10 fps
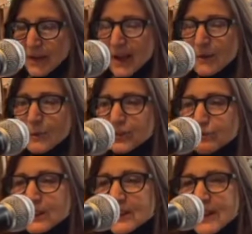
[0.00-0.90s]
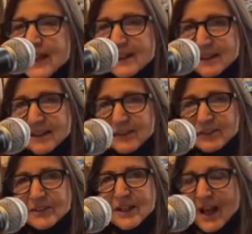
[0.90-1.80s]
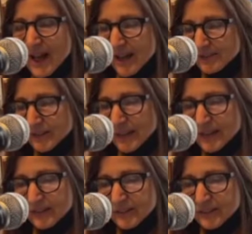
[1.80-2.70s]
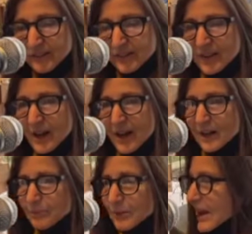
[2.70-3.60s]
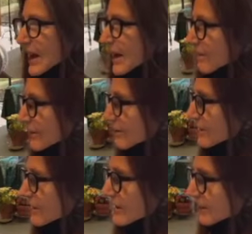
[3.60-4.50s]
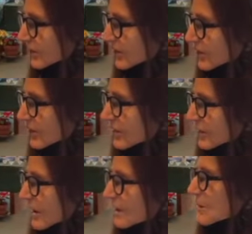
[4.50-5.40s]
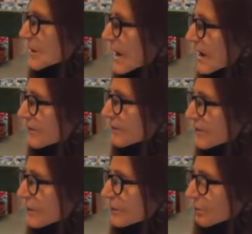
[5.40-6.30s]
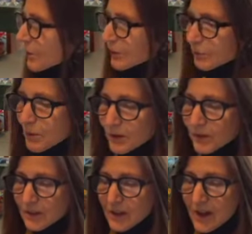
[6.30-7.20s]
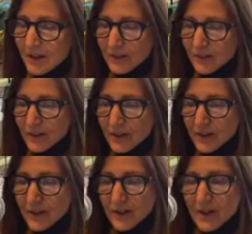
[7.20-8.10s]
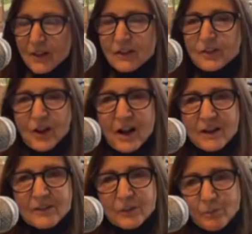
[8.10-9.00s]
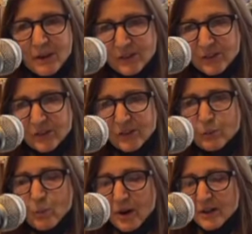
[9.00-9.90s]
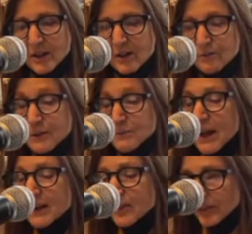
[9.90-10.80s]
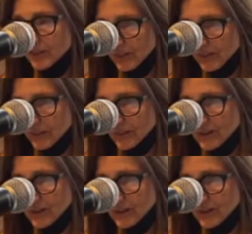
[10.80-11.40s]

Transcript: and which relentlessly advocates on behalf of the least, on behalf of those most marginalized. John's message is one of repentance,